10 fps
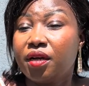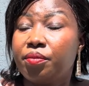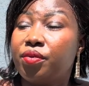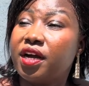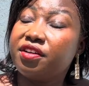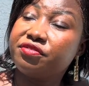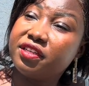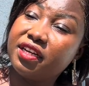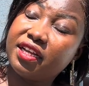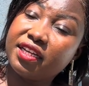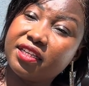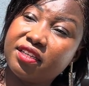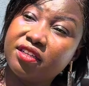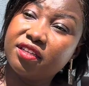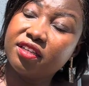But I feel like
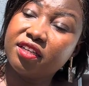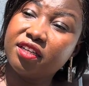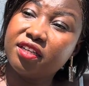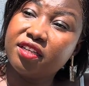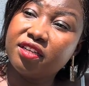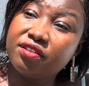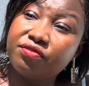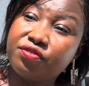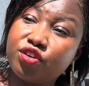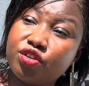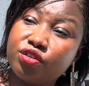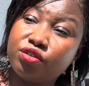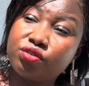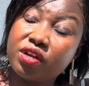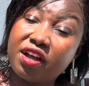for you
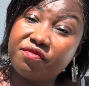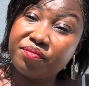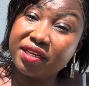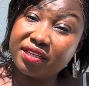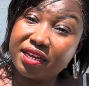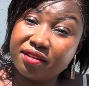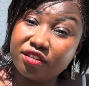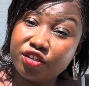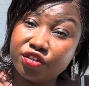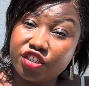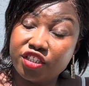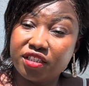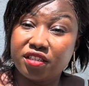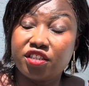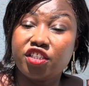to have made that huge
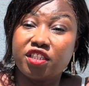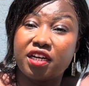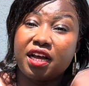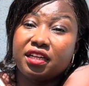decision